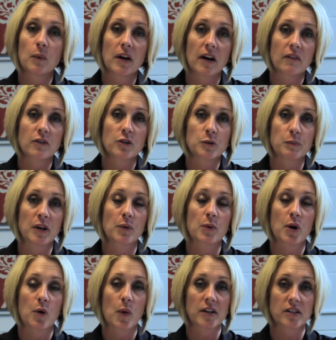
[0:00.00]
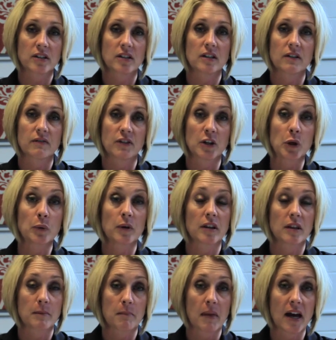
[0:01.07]
whatever is being requested of you
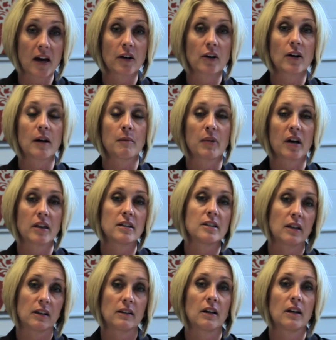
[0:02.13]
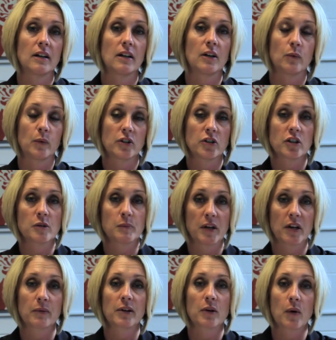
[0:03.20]
in the manner and by the deadline in which it's
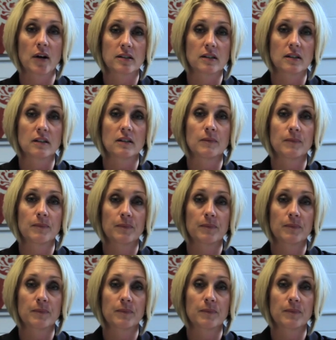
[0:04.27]
being requested.